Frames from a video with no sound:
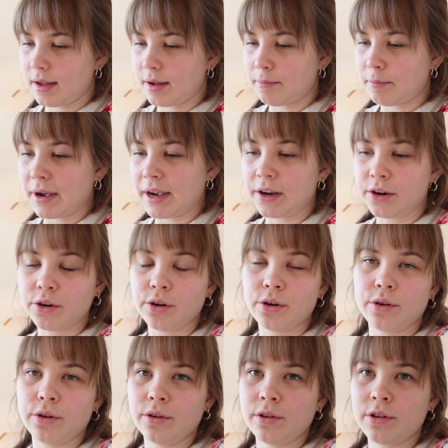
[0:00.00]
My
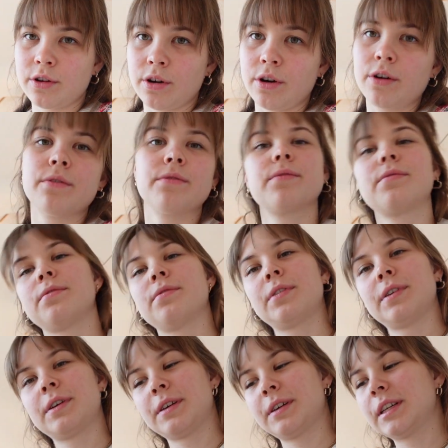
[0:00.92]
goal of
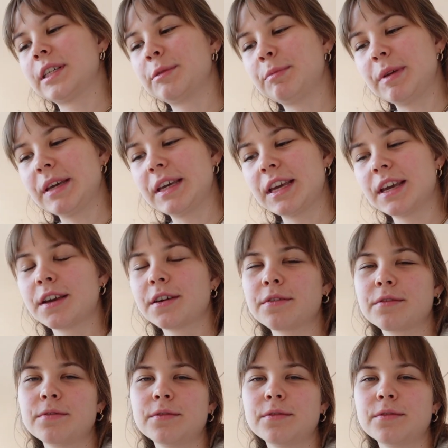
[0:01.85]
speaking